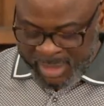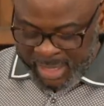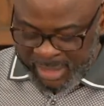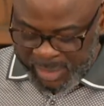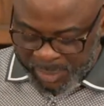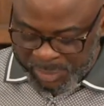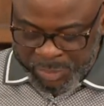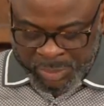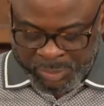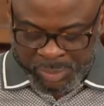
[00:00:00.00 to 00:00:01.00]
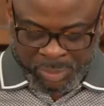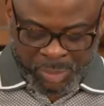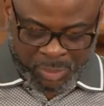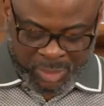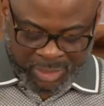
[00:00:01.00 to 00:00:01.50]
And then we'll go
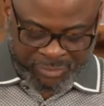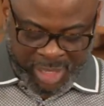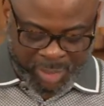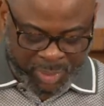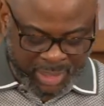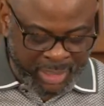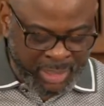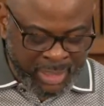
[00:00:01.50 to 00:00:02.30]
quickly. Very quickly,